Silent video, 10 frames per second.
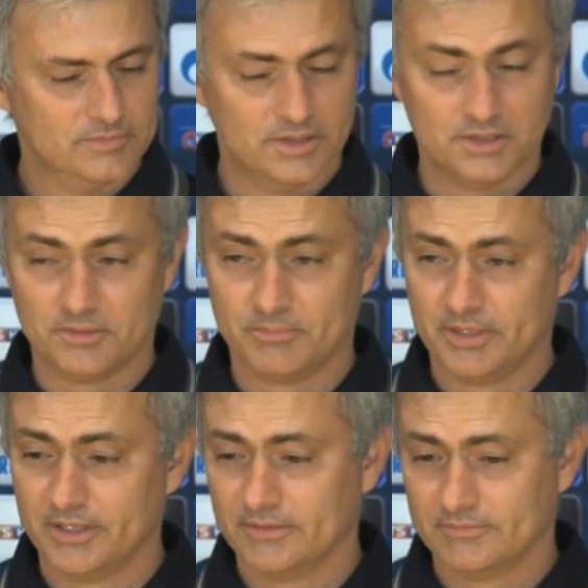He didn't
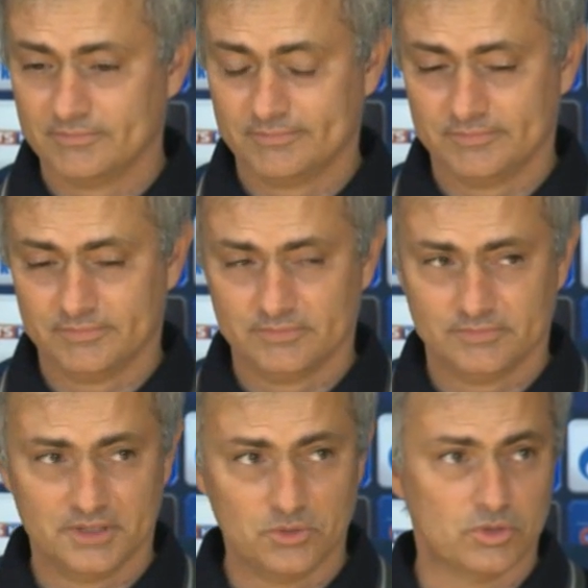play.
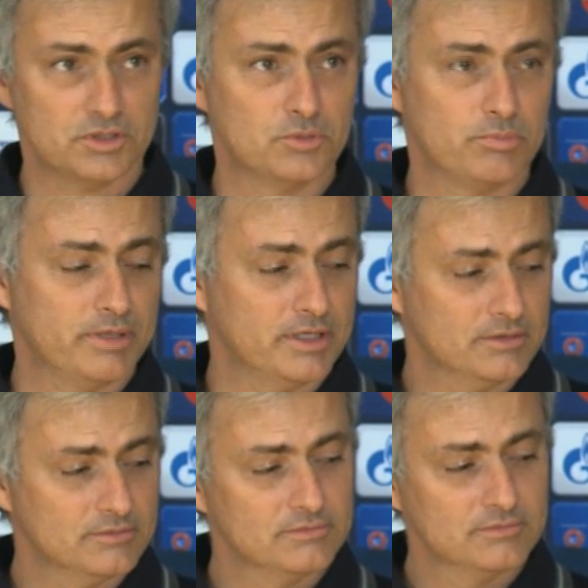He wanted to play.